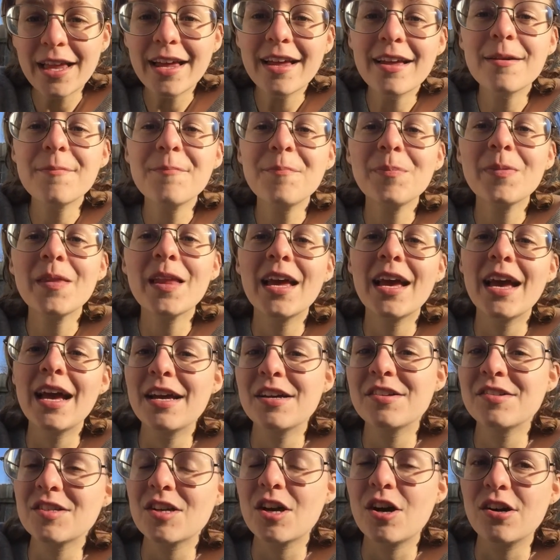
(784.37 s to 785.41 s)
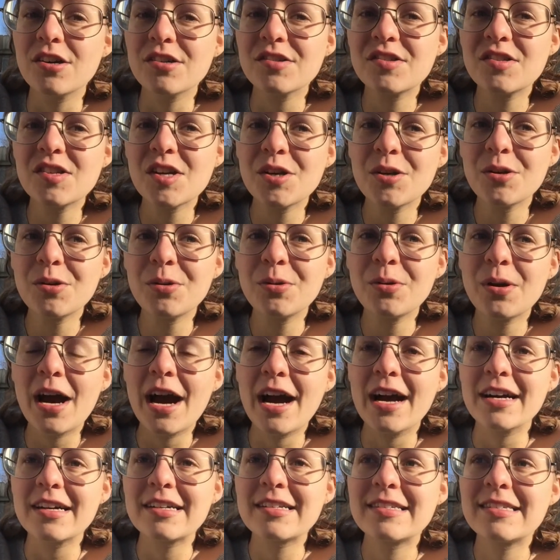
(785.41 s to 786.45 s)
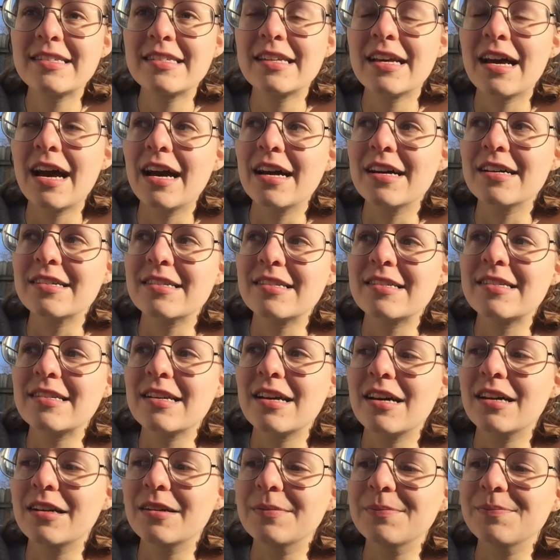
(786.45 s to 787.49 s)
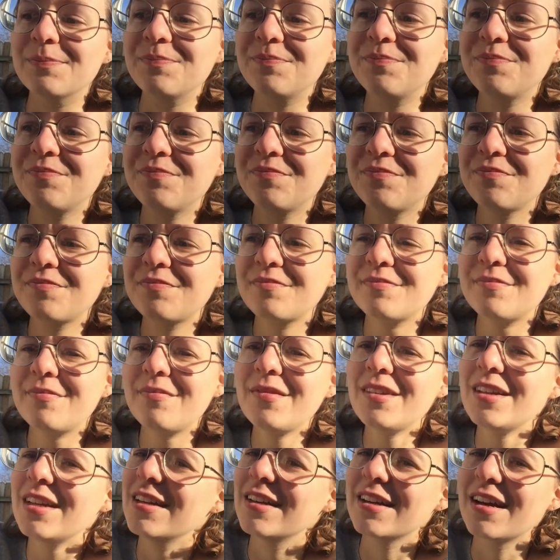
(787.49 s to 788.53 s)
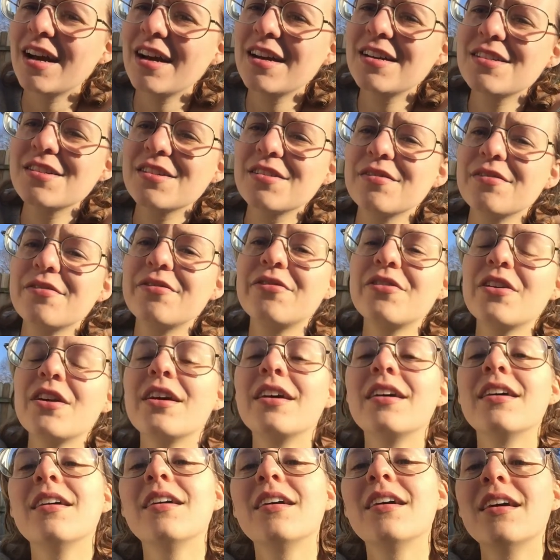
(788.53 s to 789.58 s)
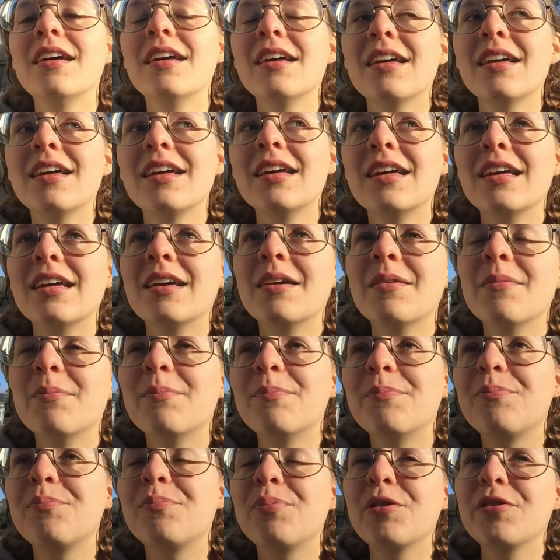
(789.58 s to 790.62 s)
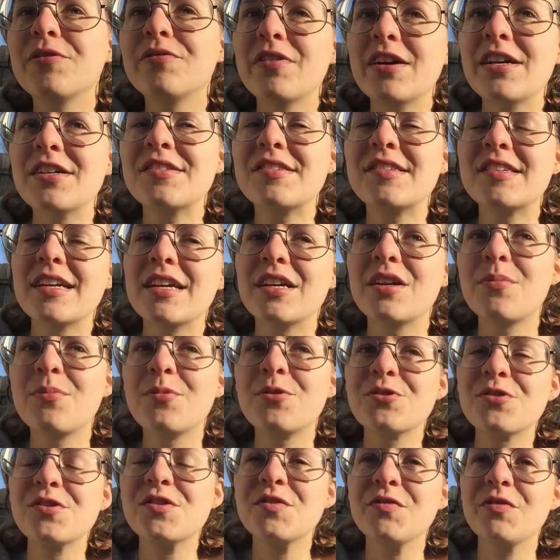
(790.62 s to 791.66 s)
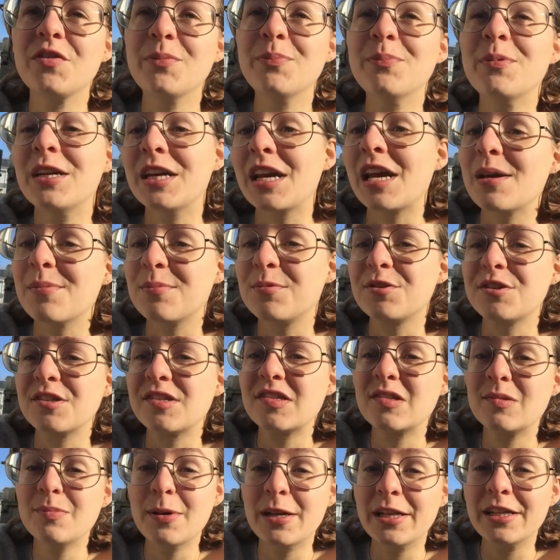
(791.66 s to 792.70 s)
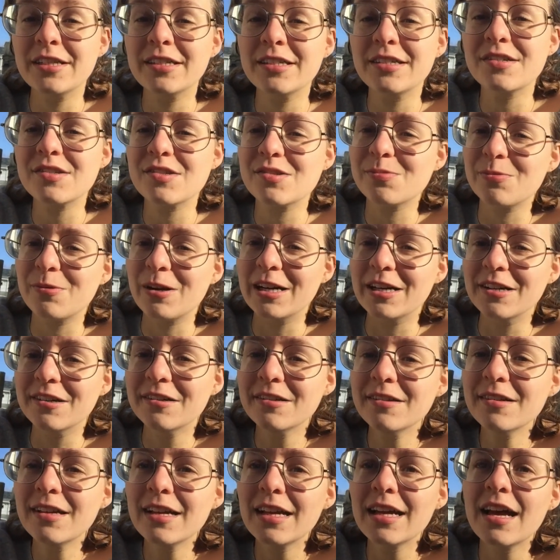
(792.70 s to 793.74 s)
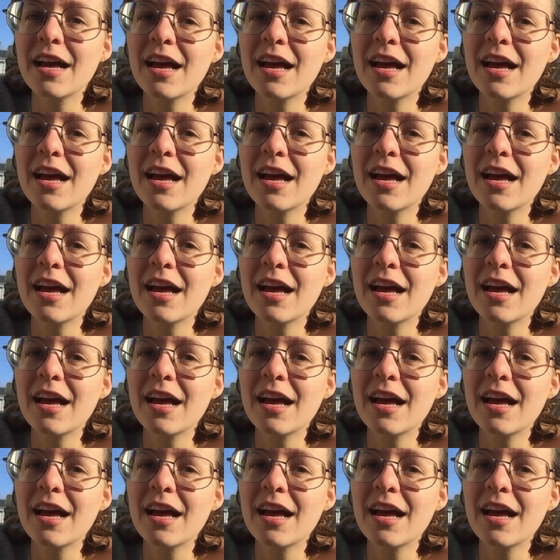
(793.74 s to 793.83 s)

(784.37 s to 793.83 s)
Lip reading: it, and it also acts as it kind of prevents animals from being able to smell it as well.